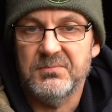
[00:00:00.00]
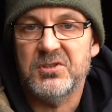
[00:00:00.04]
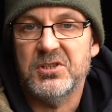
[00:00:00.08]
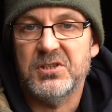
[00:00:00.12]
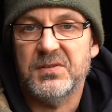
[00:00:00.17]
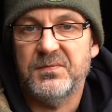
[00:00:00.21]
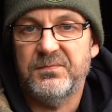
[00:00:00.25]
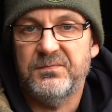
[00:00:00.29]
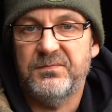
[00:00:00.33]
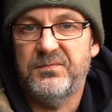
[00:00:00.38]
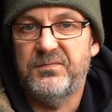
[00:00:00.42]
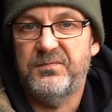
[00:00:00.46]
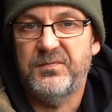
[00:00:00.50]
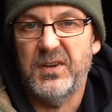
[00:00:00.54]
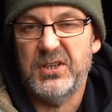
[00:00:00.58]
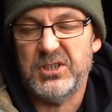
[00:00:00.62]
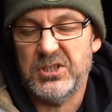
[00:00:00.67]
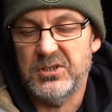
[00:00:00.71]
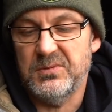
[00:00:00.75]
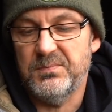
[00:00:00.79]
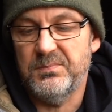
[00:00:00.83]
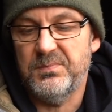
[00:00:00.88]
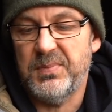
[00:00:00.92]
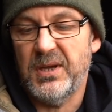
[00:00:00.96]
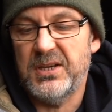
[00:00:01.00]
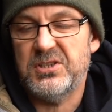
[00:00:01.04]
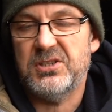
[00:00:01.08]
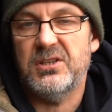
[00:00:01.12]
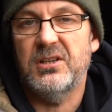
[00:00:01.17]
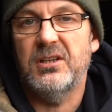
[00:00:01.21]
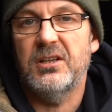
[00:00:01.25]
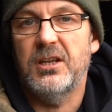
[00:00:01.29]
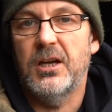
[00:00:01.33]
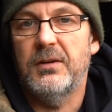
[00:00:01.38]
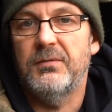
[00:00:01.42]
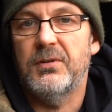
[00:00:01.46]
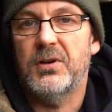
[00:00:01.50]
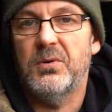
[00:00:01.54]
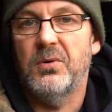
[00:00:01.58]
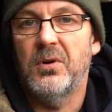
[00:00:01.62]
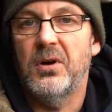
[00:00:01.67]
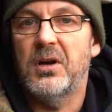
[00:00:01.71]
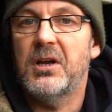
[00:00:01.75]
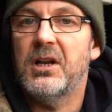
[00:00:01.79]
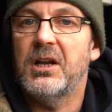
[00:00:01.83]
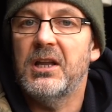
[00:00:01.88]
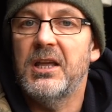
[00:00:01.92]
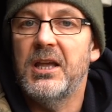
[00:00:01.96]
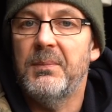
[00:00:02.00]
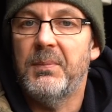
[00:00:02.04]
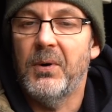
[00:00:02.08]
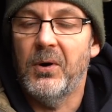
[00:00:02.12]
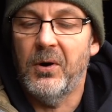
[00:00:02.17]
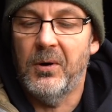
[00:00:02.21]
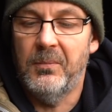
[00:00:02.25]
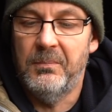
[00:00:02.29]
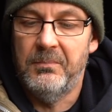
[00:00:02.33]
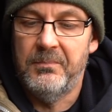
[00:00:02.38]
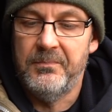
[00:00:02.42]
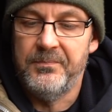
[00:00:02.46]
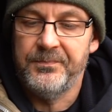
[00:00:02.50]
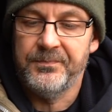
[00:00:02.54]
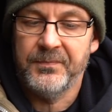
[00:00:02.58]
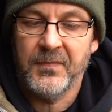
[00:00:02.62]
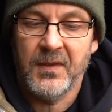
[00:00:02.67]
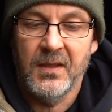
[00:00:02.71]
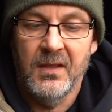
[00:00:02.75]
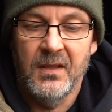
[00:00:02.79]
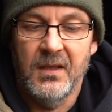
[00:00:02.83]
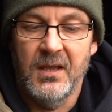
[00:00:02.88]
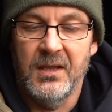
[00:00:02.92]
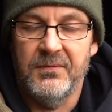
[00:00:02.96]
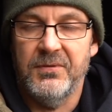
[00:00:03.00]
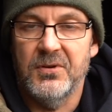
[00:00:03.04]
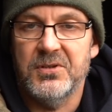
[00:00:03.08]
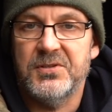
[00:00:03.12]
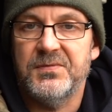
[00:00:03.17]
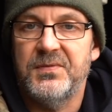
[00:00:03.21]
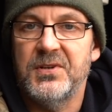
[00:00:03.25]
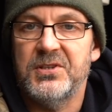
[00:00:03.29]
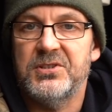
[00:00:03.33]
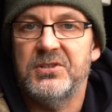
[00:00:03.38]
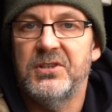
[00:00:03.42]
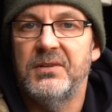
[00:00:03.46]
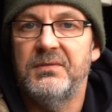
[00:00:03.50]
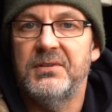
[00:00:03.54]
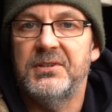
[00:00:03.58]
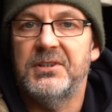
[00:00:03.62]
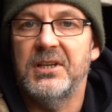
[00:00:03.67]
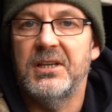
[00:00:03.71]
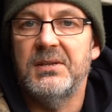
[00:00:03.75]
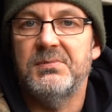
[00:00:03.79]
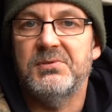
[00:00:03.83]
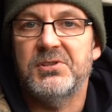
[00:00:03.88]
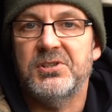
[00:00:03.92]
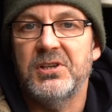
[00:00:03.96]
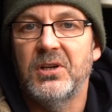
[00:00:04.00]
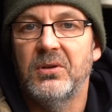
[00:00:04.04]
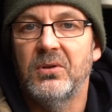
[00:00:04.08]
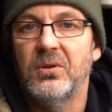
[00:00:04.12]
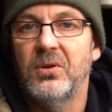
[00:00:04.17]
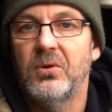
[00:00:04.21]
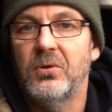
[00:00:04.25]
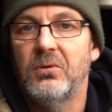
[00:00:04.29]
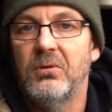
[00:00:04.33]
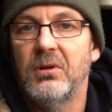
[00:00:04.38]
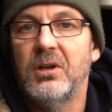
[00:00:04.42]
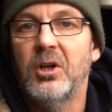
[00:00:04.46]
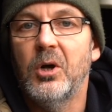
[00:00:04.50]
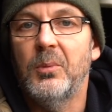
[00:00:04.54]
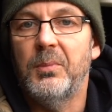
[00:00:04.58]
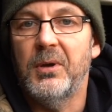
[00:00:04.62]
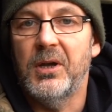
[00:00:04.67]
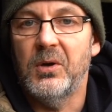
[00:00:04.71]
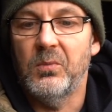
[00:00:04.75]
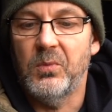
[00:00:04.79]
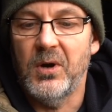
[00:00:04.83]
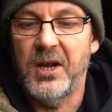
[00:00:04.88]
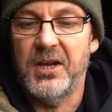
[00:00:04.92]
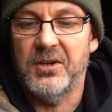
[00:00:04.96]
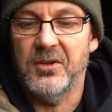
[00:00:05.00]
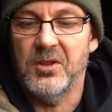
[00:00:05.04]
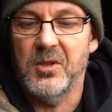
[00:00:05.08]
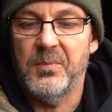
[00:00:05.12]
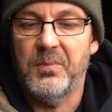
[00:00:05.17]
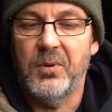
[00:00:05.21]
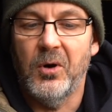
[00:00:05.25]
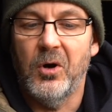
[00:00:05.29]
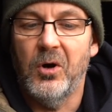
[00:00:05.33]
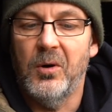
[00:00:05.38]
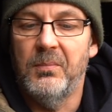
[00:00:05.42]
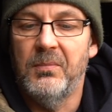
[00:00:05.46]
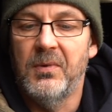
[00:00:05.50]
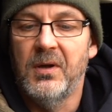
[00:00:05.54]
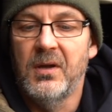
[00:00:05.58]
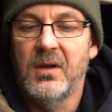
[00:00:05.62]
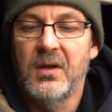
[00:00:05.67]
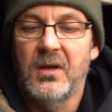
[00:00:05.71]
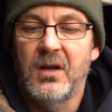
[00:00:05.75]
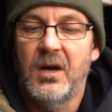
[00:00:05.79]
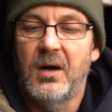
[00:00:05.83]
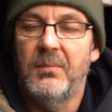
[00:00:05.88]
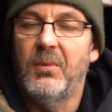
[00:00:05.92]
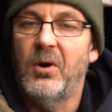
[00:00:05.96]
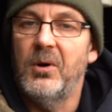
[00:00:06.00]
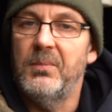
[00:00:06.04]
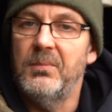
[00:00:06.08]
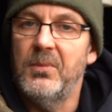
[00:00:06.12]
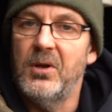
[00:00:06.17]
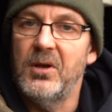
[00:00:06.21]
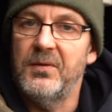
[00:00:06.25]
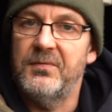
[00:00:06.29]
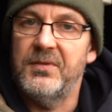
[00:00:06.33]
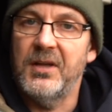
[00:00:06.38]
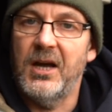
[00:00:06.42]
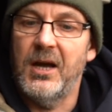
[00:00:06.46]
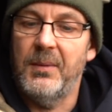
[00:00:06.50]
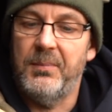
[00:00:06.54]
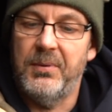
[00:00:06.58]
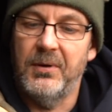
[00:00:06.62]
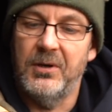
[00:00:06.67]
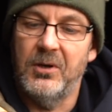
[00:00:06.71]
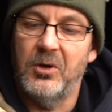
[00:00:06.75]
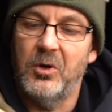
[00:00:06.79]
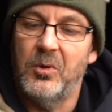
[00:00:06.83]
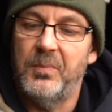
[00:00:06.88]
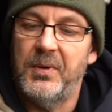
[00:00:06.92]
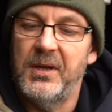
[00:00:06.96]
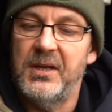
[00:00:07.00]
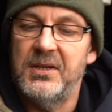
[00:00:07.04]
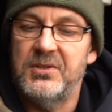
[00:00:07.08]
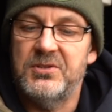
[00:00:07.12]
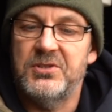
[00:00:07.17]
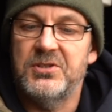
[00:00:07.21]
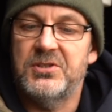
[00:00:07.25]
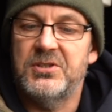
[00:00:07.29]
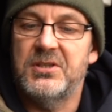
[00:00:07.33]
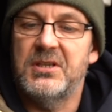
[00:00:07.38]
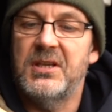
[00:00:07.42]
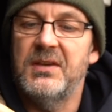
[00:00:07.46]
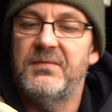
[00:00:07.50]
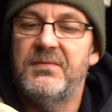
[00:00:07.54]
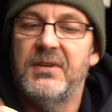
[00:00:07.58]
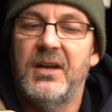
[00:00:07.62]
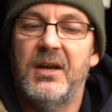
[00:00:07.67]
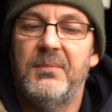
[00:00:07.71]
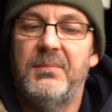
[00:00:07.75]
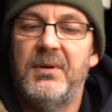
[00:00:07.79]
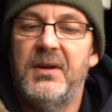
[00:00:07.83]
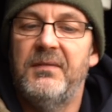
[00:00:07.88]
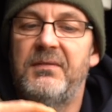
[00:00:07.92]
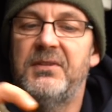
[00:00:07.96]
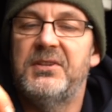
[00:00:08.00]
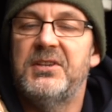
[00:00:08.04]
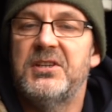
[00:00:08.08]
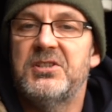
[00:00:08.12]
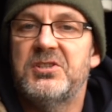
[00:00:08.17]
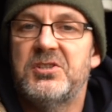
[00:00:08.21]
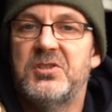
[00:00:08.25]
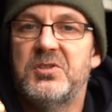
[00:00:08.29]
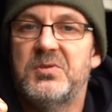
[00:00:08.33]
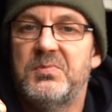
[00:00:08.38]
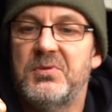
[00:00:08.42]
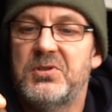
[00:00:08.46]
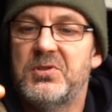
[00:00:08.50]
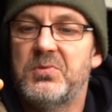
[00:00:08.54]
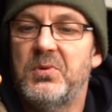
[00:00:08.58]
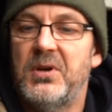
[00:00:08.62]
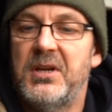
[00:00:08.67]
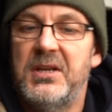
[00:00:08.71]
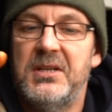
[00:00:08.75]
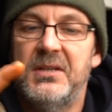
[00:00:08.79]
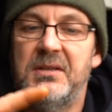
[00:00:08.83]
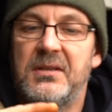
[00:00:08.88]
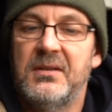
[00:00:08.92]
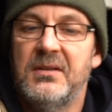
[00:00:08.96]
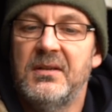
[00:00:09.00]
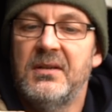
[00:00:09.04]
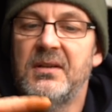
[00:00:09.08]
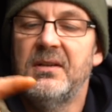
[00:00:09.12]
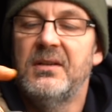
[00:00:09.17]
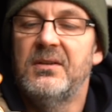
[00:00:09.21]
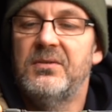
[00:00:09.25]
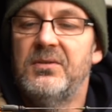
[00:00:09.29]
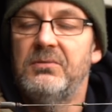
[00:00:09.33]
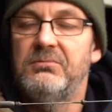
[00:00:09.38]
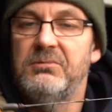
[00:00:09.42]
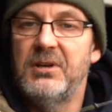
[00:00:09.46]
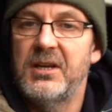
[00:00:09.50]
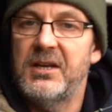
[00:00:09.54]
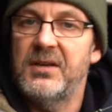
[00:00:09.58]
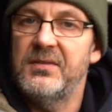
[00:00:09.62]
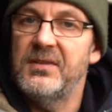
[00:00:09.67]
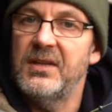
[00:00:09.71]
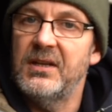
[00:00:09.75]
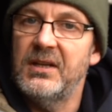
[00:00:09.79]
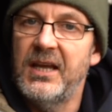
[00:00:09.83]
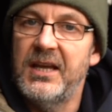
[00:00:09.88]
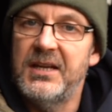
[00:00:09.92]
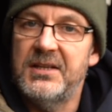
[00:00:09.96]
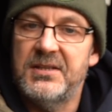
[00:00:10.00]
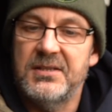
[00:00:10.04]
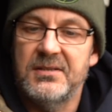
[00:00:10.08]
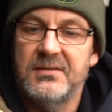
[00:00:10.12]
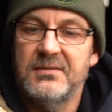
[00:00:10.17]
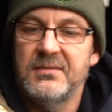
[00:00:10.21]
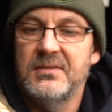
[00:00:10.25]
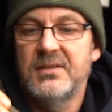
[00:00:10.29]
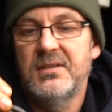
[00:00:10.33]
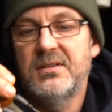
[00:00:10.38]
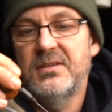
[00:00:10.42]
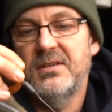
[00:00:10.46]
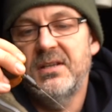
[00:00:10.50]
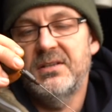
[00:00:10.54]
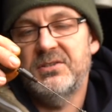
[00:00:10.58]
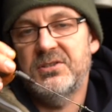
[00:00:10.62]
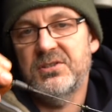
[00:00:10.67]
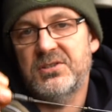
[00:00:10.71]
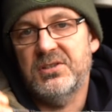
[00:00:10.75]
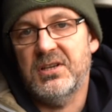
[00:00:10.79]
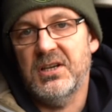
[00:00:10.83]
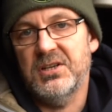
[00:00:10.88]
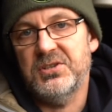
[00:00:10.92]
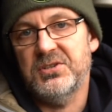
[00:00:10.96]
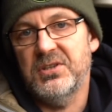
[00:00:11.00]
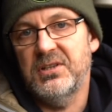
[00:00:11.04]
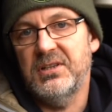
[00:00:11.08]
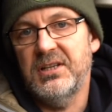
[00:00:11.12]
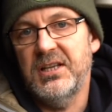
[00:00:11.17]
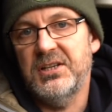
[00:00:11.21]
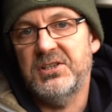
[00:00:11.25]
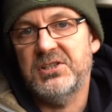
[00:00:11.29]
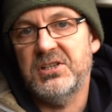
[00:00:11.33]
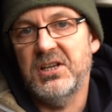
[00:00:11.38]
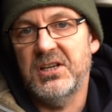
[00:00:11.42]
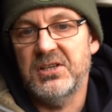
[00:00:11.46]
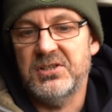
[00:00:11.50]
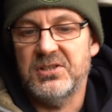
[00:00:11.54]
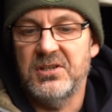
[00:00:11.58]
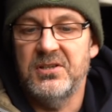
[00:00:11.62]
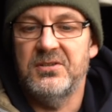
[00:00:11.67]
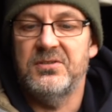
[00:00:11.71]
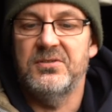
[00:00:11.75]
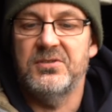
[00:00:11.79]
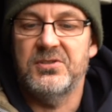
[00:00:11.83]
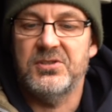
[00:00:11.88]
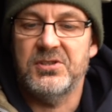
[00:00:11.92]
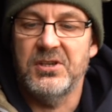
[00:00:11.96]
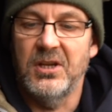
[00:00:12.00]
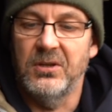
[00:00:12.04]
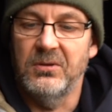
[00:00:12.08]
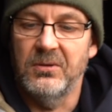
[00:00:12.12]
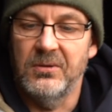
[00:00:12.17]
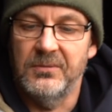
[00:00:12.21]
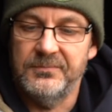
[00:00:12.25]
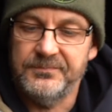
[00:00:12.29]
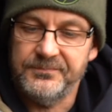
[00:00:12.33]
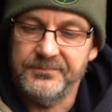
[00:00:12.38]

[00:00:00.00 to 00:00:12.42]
just fishing basically over quite a clear bottom. If I was fishing over deep silt or a little bit of weed on the bottom, I might move that up a little bit just to give that a bit of a distance between the rig and the lead, just in case the lead sinks into the silt.